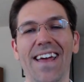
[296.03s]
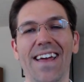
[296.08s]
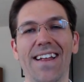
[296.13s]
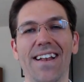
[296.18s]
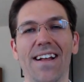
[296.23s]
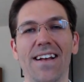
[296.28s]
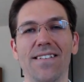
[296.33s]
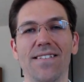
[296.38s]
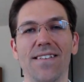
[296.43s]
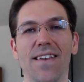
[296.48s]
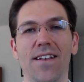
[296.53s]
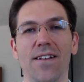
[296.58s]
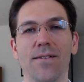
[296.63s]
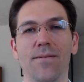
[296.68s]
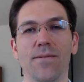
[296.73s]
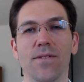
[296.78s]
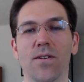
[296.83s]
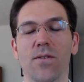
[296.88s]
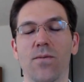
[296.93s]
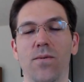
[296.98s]
And I say to
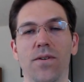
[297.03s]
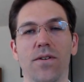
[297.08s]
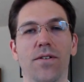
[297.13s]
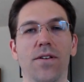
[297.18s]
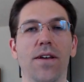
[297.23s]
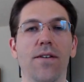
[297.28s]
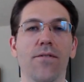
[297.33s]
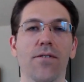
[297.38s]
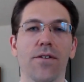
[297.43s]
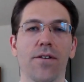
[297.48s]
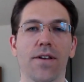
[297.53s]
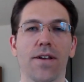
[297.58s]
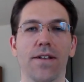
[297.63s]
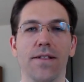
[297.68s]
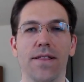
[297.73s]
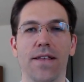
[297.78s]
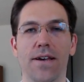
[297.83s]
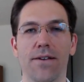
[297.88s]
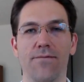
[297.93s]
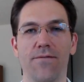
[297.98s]
them, it's like, well, you're never going to
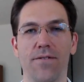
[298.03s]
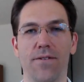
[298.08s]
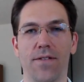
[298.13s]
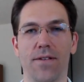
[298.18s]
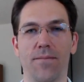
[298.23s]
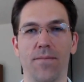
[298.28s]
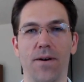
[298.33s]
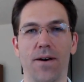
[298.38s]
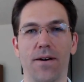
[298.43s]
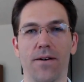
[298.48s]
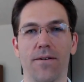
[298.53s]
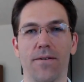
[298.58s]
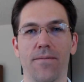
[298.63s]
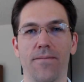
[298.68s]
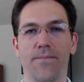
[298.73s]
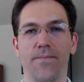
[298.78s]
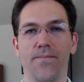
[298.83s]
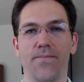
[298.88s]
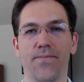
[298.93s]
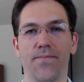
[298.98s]
get that feeling back.
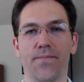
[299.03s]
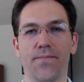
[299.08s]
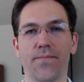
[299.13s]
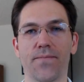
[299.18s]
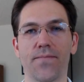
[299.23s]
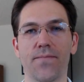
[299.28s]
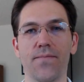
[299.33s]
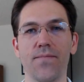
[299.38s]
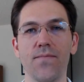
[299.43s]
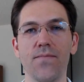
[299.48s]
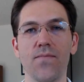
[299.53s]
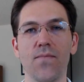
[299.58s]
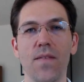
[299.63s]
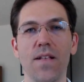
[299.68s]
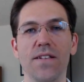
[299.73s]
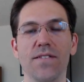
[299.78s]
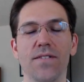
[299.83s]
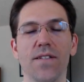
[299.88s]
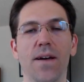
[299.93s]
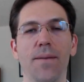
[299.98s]

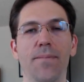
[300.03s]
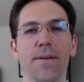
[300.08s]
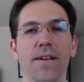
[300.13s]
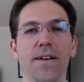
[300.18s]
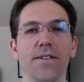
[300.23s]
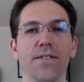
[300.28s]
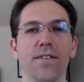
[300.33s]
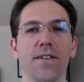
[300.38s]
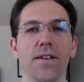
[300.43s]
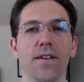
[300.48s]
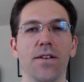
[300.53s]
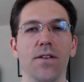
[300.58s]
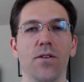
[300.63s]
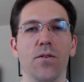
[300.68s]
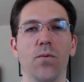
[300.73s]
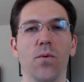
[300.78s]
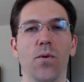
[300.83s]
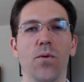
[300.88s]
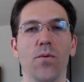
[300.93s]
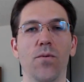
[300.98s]
It's not because
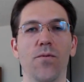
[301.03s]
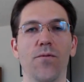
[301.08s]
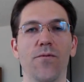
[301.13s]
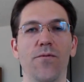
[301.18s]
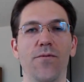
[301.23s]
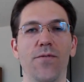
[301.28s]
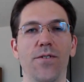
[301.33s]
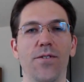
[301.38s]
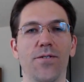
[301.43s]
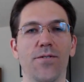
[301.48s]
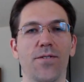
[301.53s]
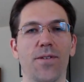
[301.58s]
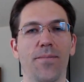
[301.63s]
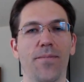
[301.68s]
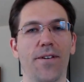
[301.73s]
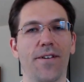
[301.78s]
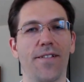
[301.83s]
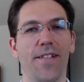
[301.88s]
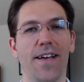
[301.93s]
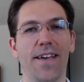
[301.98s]
you won't feel
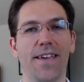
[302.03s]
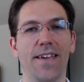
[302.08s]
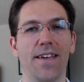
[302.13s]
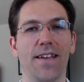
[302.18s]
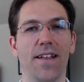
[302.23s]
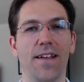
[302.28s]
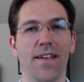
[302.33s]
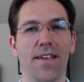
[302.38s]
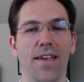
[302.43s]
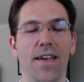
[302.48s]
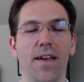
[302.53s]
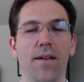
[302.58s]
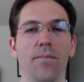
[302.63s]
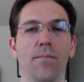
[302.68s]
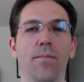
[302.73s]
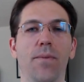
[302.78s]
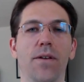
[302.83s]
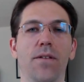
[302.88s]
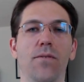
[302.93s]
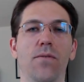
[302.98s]
something like it
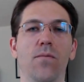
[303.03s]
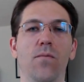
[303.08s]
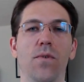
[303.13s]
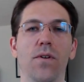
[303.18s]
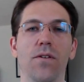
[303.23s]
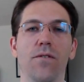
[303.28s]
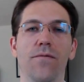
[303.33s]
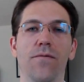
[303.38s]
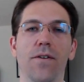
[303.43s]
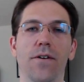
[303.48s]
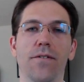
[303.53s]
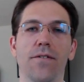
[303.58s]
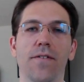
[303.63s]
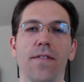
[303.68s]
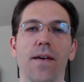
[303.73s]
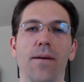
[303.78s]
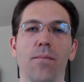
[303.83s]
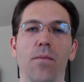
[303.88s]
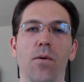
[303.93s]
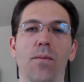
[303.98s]
again, but what you felt
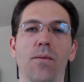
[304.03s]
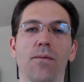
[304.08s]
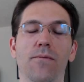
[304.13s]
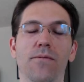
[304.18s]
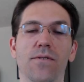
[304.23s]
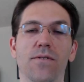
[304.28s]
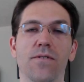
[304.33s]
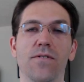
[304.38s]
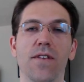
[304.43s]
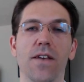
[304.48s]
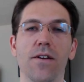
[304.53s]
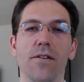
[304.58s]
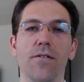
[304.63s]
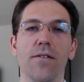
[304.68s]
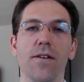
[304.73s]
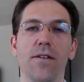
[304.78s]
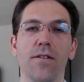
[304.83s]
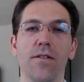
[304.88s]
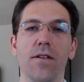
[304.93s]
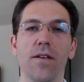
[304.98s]
moment was
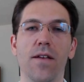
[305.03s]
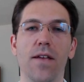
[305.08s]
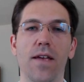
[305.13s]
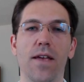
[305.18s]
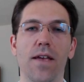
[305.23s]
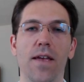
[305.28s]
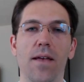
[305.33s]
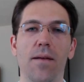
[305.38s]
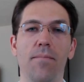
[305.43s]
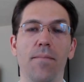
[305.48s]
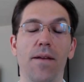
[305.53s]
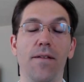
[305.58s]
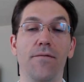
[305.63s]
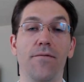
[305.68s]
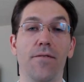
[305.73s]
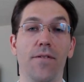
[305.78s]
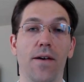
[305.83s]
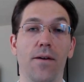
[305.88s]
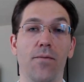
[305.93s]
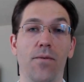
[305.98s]
sacred and meant
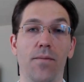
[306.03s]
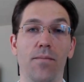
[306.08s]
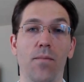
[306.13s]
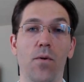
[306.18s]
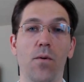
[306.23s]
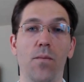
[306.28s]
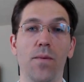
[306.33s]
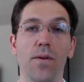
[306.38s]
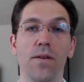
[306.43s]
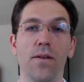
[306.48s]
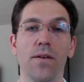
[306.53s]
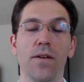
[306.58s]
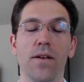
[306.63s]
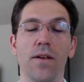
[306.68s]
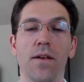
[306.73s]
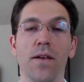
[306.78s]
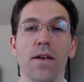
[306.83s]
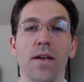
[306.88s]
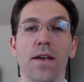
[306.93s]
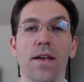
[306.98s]
for that one moment.
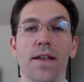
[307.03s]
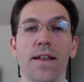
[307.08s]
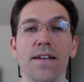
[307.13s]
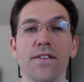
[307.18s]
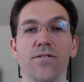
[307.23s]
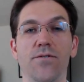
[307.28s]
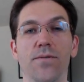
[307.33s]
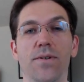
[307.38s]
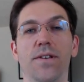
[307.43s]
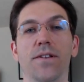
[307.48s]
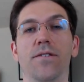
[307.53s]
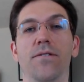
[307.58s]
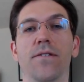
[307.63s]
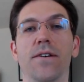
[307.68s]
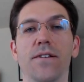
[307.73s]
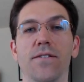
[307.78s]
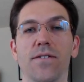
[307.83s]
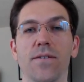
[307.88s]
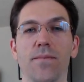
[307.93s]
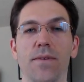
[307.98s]
And as you
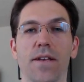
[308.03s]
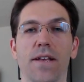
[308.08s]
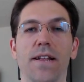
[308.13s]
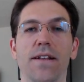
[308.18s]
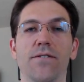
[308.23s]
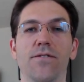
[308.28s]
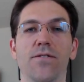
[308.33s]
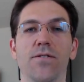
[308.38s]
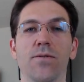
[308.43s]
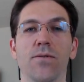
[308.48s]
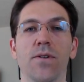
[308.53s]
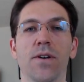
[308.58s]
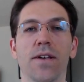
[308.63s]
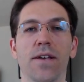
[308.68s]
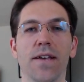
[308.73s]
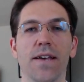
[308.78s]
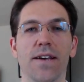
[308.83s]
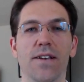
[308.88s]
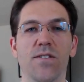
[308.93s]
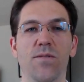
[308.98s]
integrate something, as you
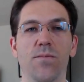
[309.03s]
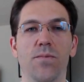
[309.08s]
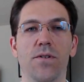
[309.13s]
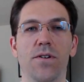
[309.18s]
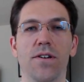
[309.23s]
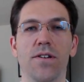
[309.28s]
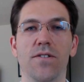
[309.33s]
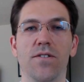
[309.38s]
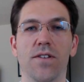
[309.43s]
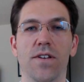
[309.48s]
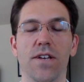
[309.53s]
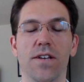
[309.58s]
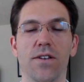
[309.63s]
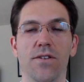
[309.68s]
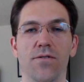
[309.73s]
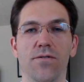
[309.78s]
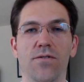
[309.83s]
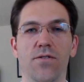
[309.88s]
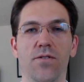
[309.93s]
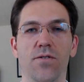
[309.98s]
experience and get
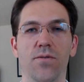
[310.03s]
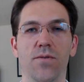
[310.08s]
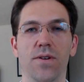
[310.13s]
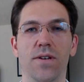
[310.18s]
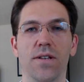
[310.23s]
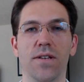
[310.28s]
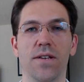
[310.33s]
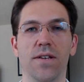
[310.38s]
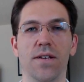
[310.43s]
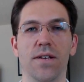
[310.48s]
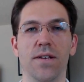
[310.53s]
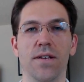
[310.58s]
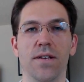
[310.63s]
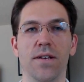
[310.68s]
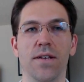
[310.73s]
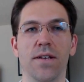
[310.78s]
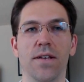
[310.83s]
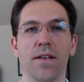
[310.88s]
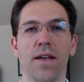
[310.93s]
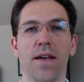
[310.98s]
used to it,
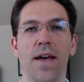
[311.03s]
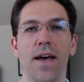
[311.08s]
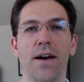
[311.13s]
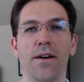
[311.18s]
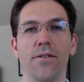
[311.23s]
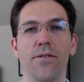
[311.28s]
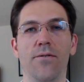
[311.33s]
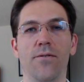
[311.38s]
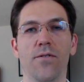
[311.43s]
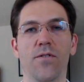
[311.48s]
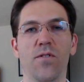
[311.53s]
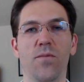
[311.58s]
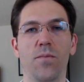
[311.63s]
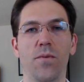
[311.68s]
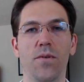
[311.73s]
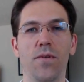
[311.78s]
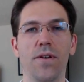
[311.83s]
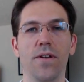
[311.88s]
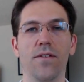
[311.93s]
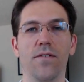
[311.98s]
how you
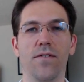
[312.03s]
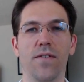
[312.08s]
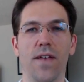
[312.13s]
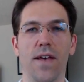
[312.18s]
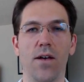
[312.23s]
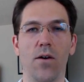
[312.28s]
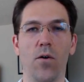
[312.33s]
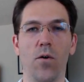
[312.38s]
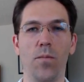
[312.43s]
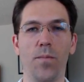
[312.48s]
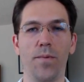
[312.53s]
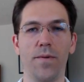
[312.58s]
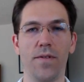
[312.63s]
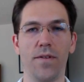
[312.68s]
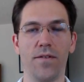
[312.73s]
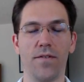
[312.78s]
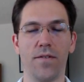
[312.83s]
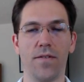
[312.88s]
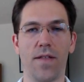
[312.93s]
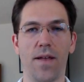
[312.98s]
experience that
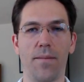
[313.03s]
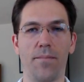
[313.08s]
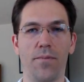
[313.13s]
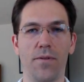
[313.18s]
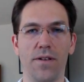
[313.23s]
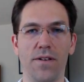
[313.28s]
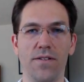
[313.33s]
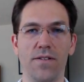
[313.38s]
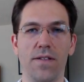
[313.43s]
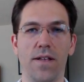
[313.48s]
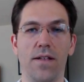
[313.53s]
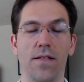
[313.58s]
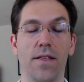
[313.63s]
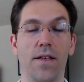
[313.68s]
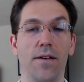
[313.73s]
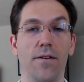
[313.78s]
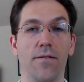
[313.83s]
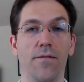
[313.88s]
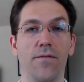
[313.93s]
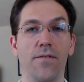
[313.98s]
openness and that bliss and that
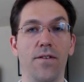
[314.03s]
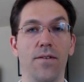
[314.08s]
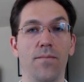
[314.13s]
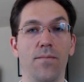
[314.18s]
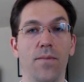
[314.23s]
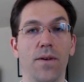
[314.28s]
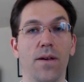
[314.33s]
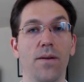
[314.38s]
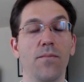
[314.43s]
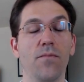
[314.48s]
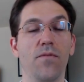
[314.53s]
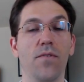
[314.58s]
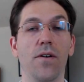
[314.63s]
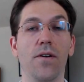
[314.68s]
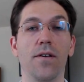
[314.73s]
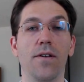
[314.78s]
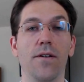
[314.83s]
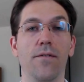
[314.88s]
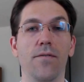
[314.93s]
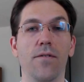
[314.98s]
love becomes
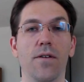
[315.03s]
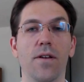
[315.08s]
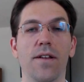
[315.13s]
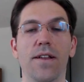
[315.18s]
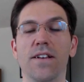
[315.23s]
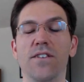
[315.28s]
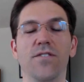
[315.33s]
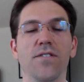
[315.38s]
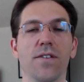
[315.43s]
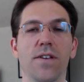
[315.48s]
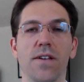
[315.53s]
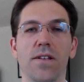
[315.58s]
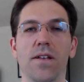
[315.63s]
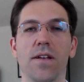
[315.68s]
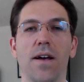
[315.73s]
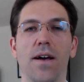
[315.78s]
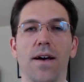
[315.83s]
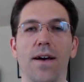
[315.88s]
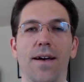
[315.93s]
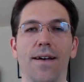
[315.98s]
very different. Initially,
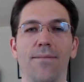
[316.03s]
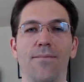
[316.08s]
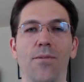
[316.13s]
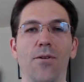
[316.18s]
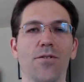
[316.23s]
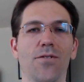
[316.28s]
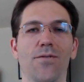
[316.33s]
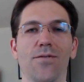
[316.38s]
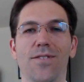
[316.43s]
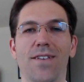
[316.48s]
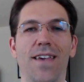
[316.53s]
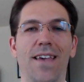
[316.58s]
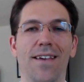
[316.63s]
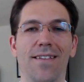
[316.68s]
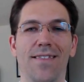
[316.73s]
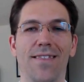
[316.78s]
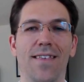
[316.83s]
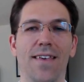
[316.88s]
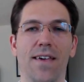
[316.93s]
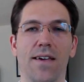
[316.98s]
most of us
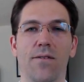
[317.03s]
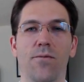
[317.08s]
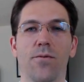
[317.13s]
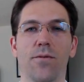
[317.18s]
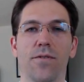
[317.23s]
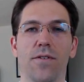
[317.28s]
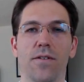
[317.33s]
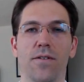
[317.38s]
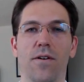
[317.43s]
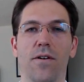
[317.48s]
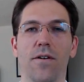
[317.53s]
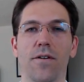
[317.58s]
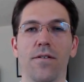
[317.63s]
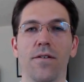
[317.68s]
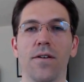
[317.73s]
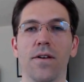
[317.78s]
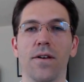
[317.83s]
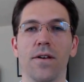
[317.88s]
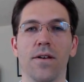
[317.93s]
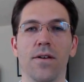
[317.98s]
can't think worth a
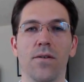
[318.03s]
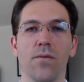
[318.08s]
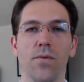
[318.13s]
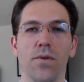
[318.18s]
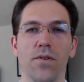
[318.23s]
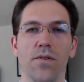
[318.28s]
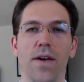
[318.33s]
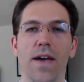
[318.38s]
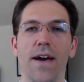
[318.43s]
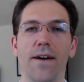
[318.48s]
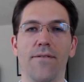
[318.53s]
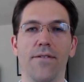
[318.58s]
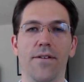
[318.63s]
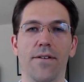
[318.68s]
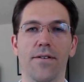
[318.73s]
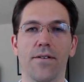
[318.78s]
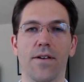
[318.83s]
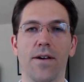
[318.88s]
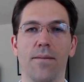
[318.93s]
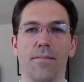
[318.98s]
darn when you have
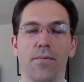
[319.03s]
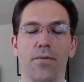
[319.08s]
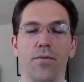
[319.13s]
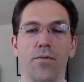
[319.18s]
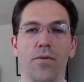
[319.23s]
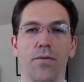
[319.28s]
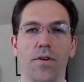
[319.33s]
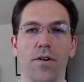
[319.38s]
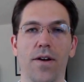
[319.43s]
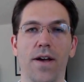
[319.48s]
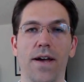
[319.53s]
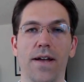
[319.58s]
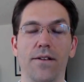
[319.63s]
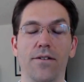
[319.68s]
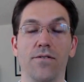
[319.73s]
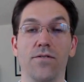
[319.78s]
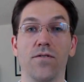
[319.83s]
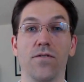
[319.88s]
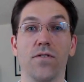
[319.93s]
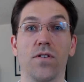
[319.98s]
it come through your head.
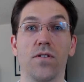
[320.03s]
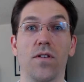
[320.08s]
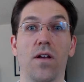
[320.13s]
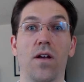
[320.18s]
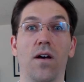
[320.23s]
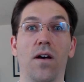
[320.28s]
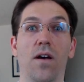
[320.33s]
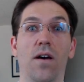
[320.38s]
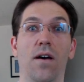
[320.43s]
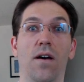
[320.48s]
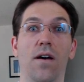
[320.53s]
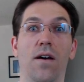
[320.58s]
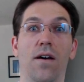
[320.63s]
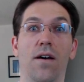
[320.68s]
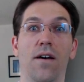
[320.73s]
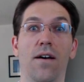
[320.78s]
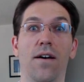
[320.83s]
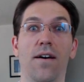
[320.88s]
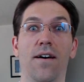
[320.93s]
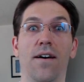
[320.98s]
You're just
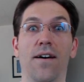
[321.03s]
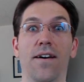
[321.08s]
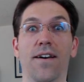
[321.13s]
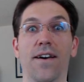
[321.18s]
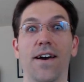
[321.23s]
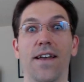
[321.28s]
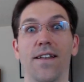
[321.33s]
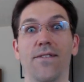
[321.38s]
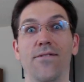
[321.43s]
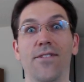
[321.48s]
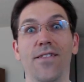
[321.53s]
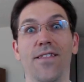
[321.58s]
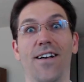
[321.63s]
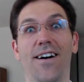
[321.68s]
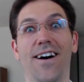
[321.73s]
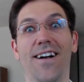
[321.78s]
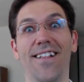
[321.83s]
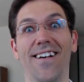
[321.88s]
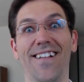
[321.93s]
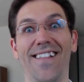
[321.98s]
kind of in
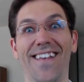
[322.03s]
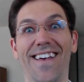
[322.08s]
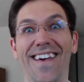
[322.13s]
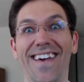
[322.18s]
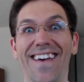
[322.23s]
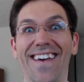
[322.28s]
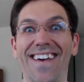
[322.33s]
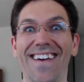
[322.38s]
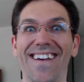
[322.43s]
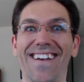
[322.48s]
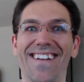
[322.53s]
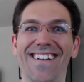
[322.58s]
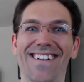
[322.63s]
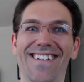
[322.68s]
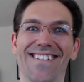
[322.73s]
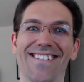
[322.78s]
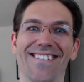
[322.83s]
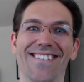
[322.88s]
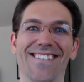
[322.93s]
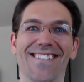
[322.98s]
la la
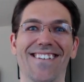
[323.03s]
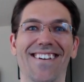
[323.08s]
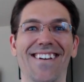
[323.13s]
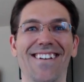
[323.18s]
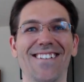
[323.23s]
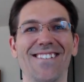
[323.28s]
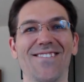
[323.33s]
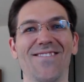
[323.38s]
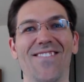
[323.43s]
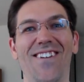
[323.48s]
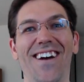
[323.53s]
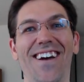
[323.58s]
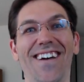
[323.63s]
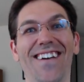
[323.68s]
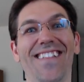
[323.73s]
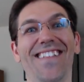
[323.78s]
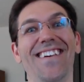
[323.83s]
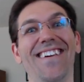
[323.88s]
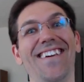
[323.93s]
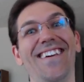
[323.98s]
land, you're just kind of
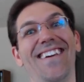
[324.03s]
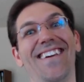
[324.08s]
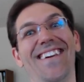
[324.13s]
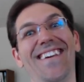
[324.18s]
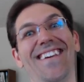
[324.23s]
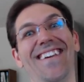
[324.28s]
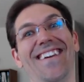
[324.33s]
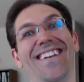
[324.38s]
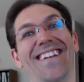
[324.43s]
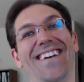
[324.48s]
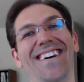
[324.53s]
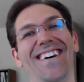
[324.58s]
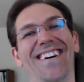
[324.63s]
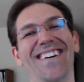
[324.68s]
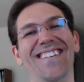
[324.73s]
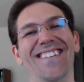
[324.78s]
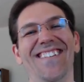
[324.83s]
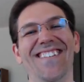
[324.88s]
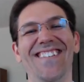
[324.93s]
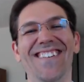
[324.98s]
smiling, you
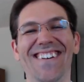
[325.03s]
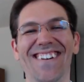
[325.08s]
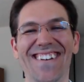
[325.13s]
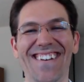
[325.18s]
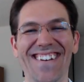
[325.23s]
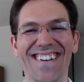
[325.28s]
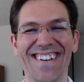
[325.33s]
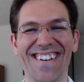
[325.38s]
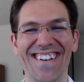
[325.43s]
know.